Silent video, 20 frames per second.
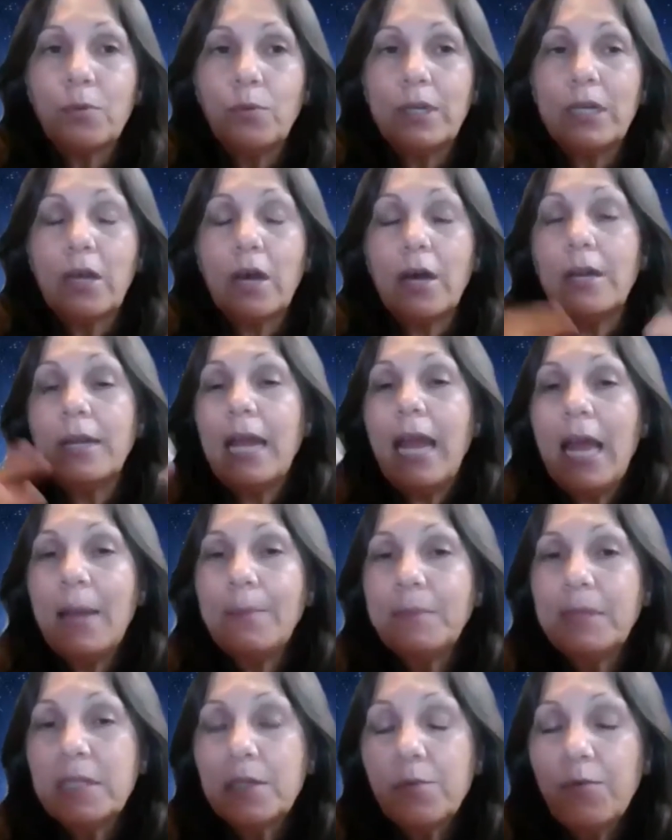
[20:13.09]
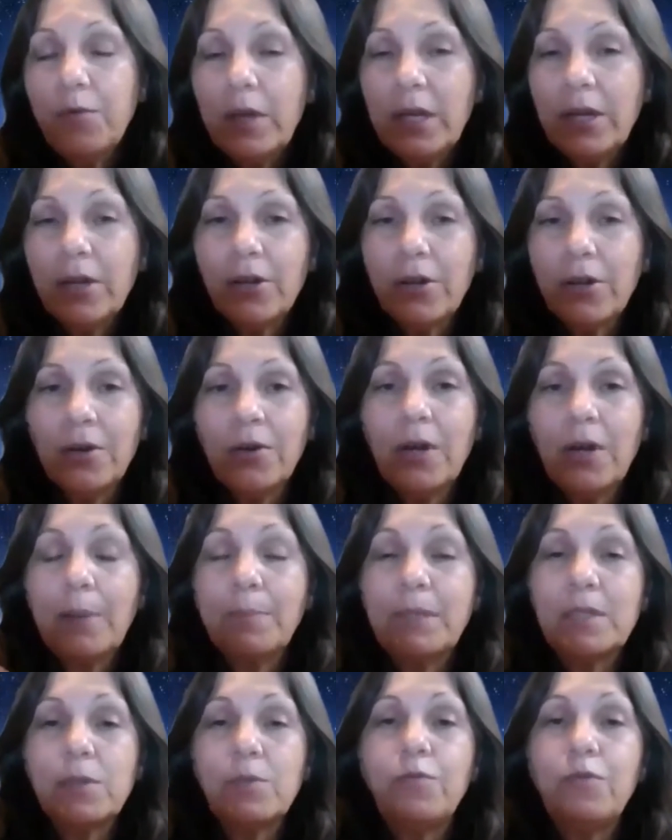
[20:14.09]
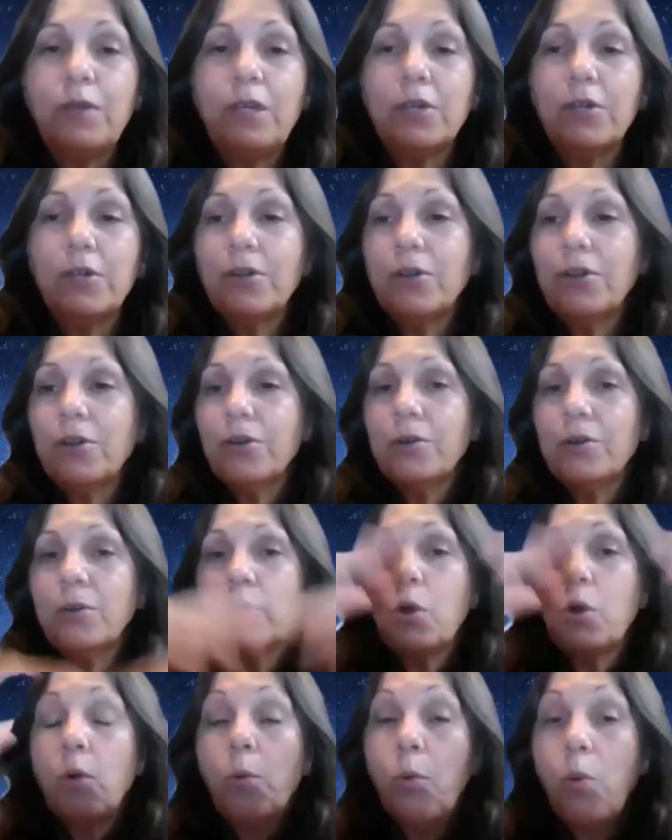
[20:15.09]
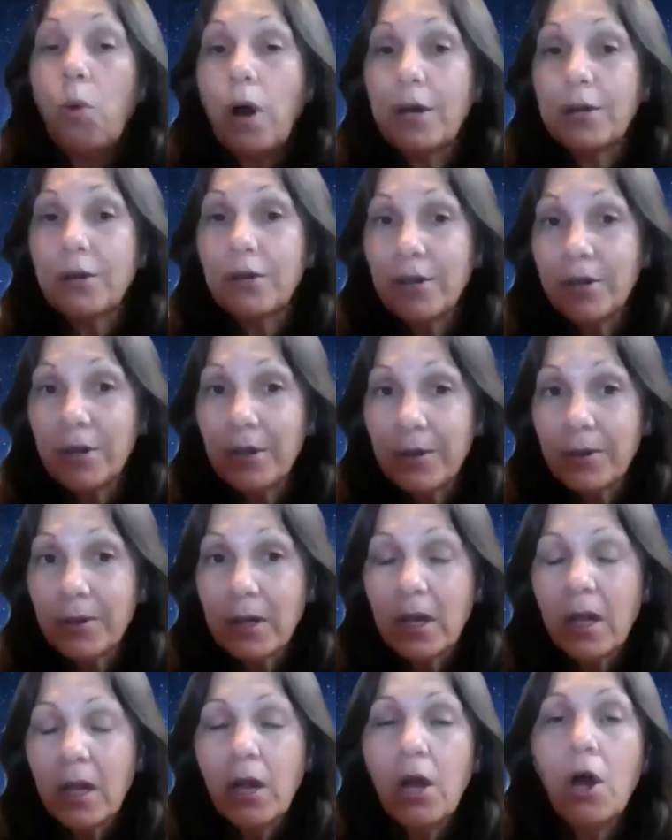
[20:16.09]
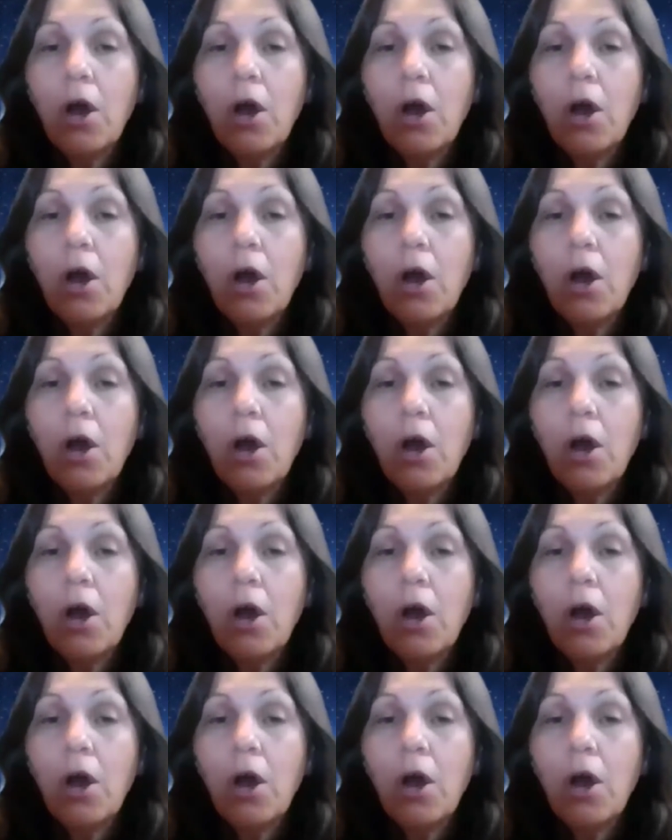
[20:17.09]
we got atmosphere, hemisphere, water.